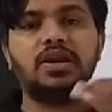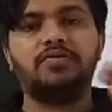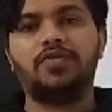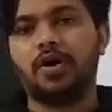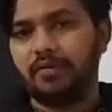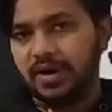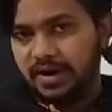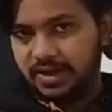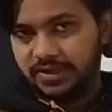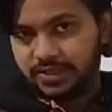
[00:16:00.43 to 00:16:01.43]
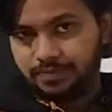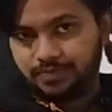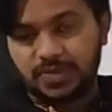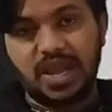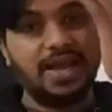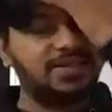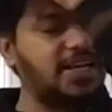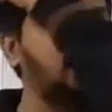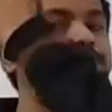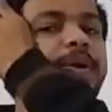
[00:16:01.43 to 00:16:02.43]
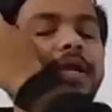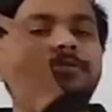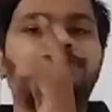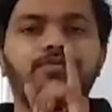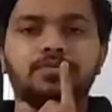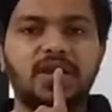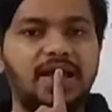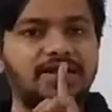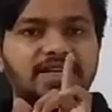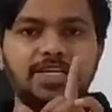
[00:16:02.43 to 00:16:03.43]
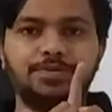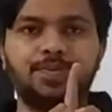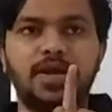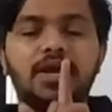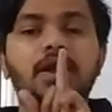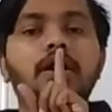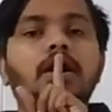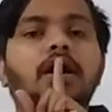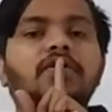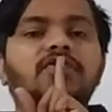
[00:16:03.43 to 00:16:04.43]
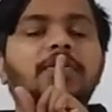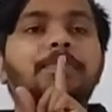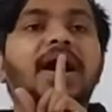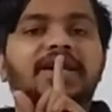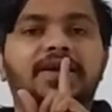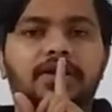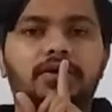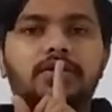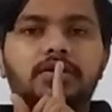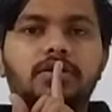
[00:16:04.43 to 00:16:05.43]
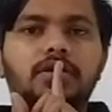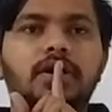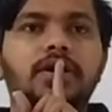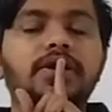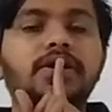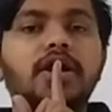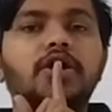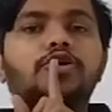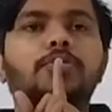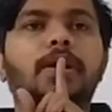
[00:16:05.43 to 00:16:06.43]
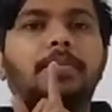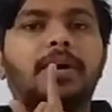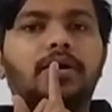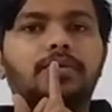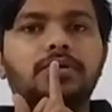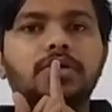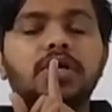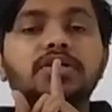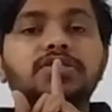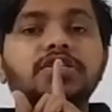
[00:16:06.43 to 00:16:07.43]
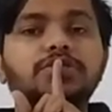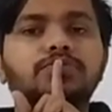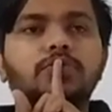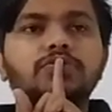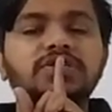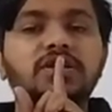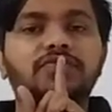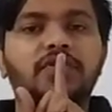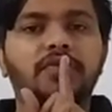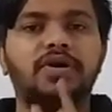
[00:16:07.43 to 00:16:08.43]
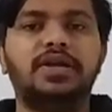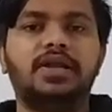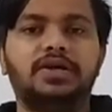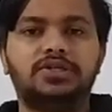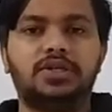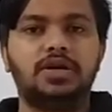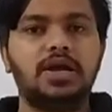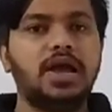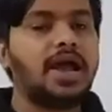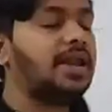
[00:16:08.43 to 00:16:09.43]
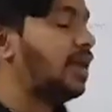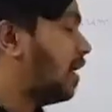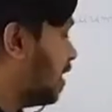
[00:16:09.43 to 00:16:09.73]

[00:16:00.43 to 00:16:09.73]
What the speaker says: in a forward direction. As I speak, of one particle near to my mouth just moves in a forward direction. And